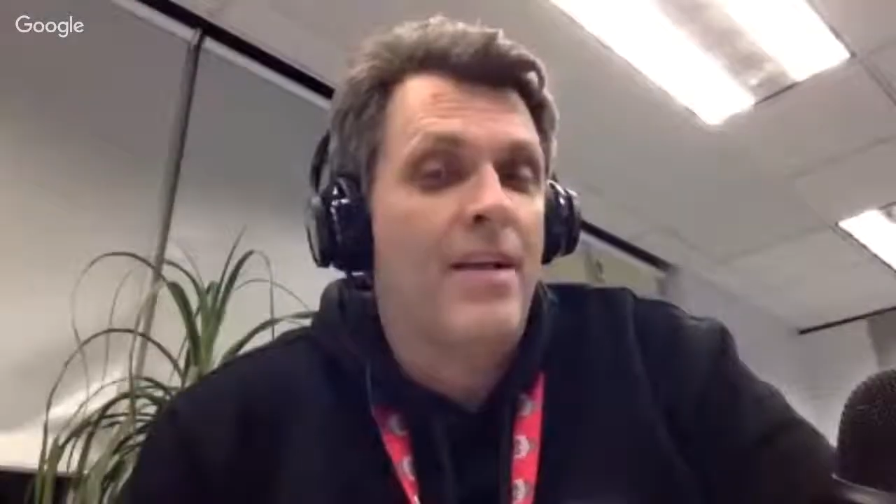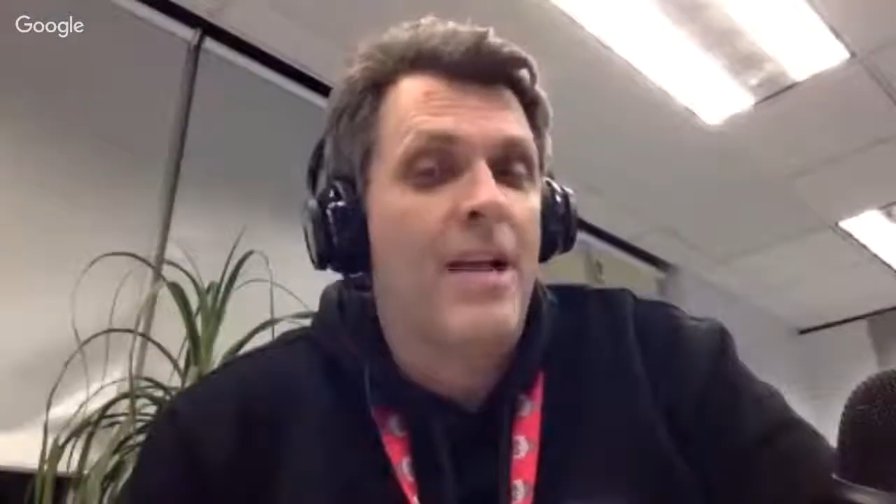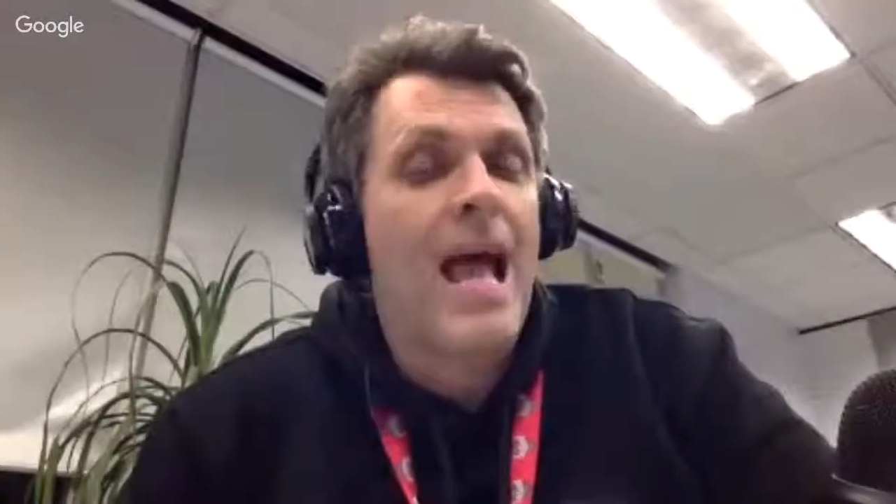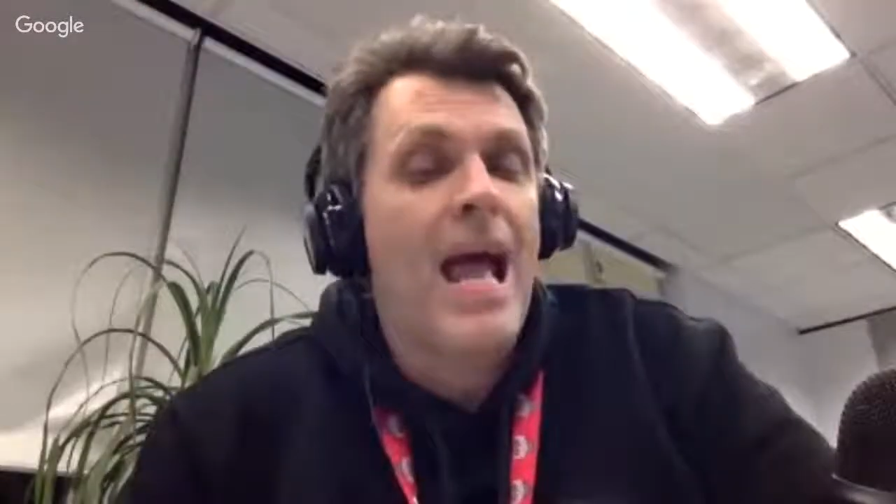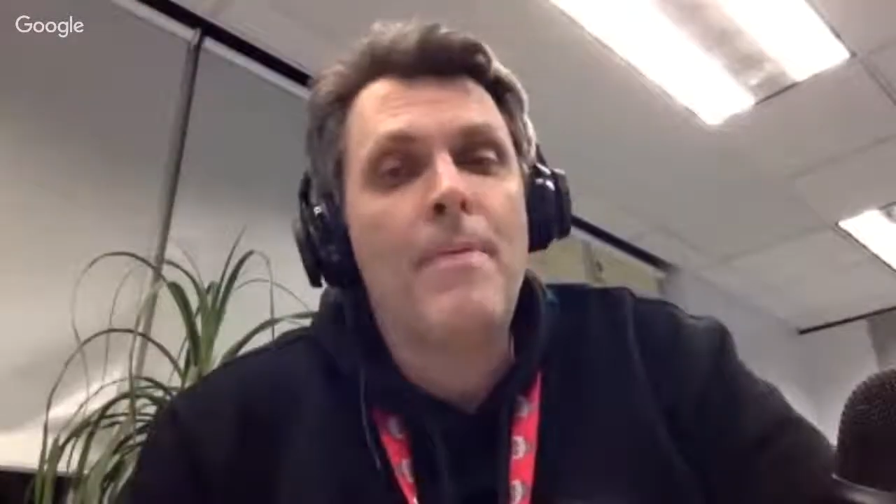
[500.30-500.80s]

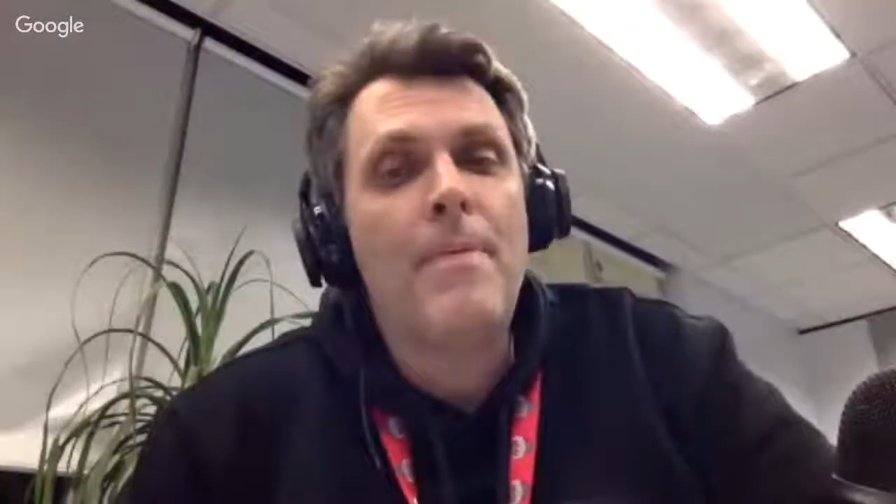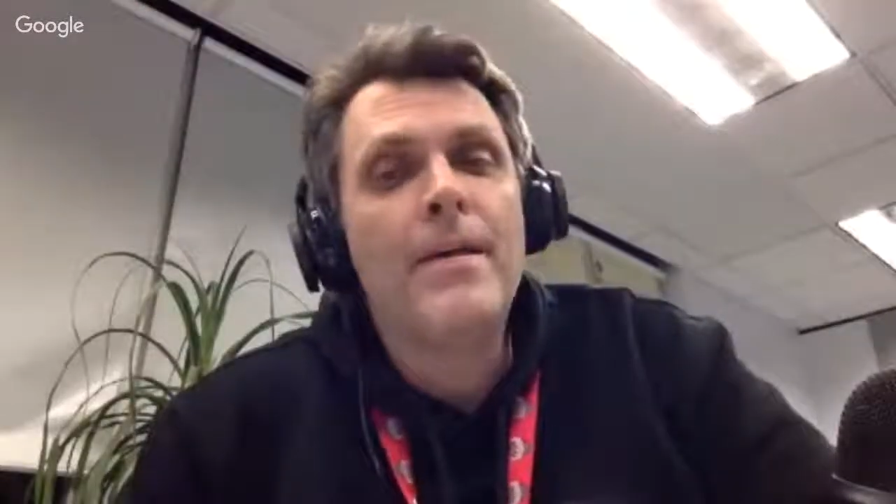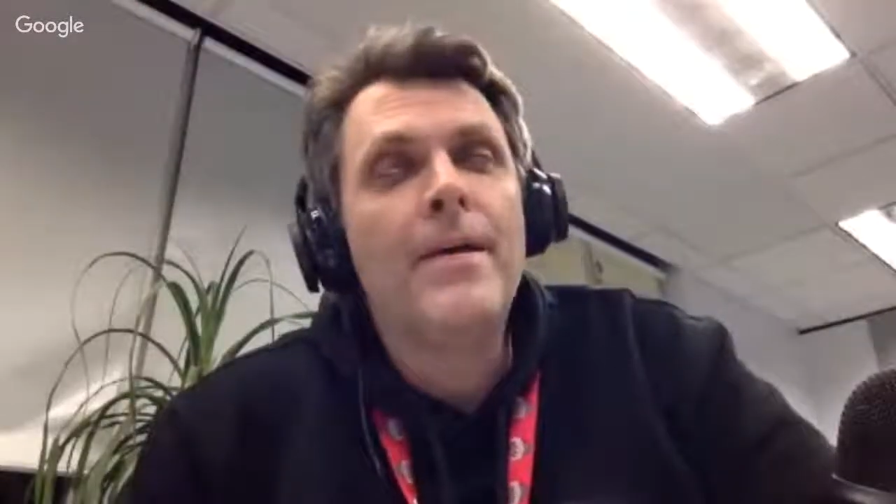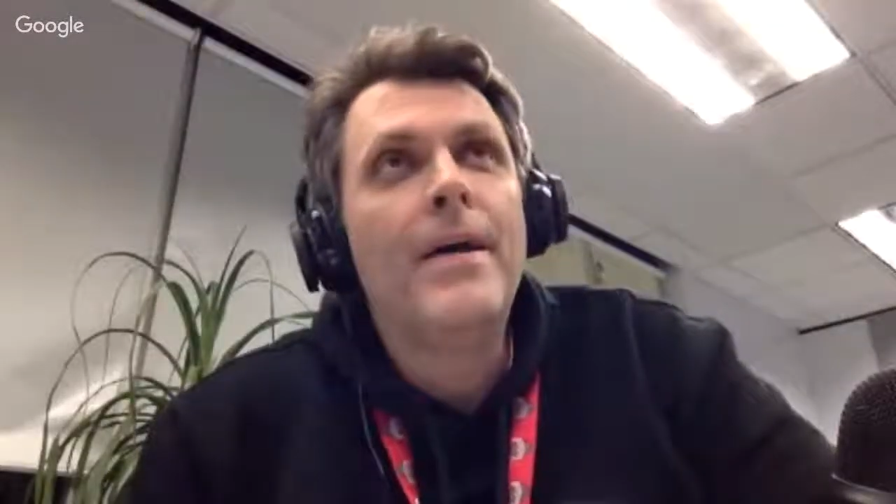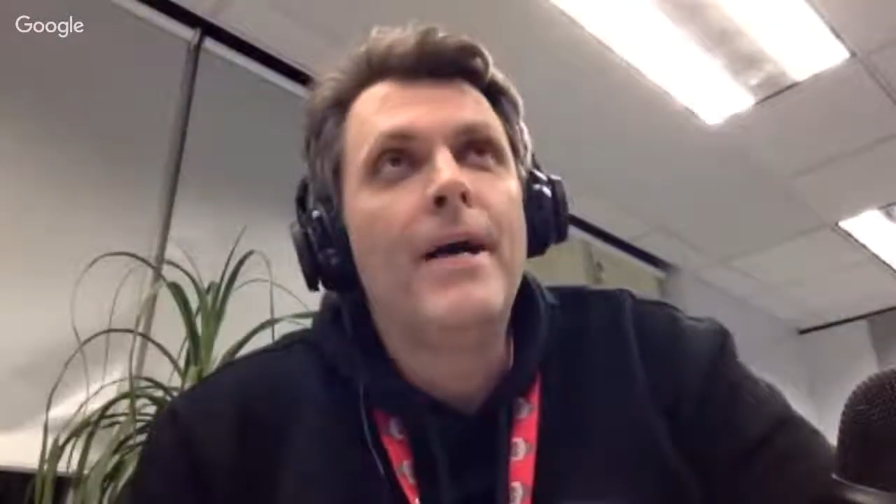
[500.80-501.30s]
Happen.
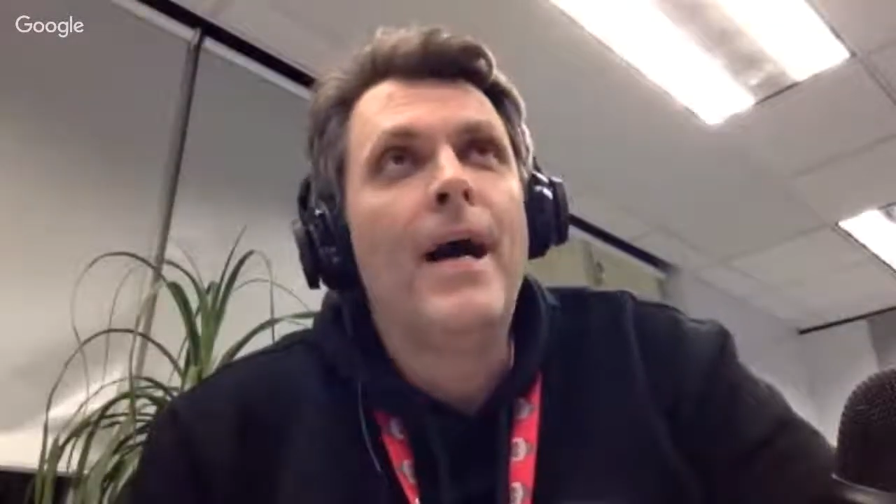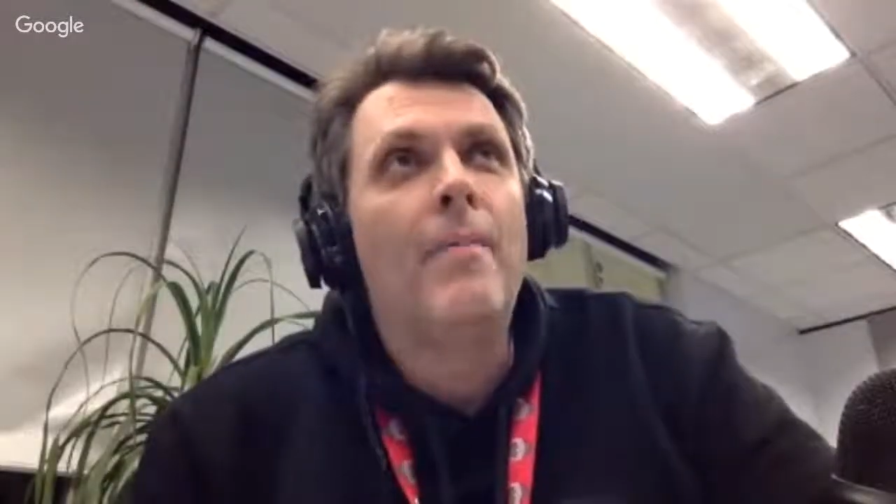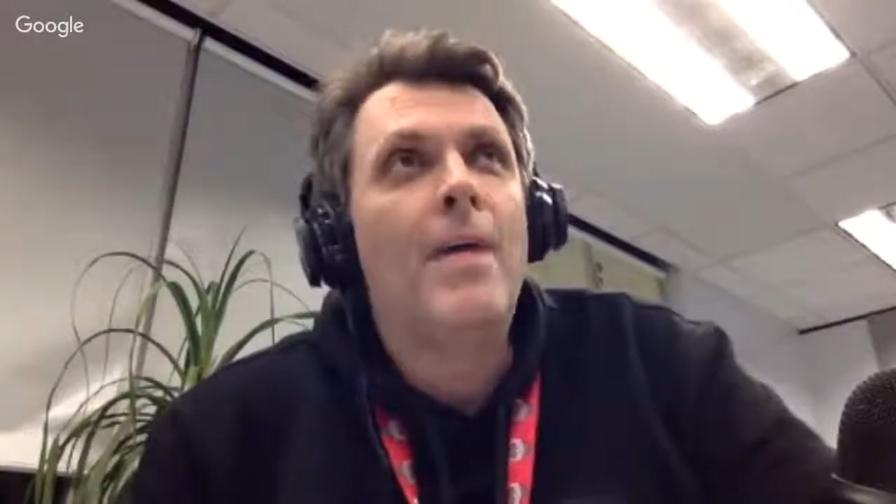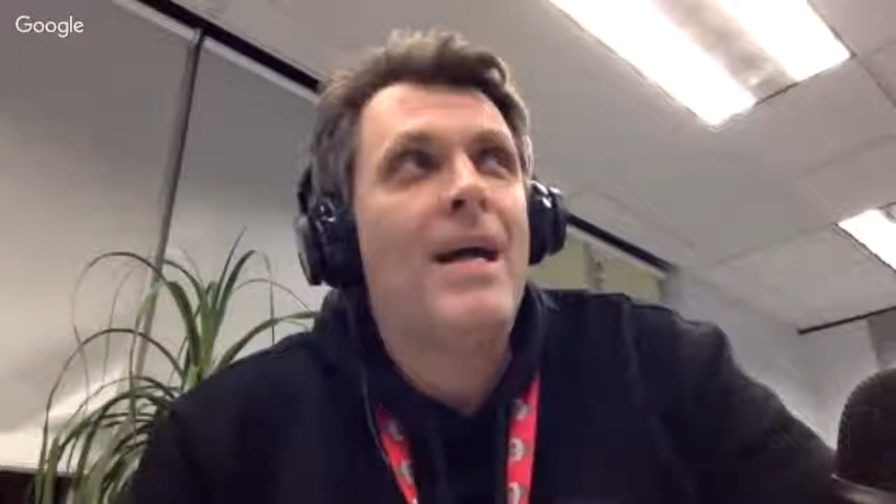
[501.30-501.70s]
I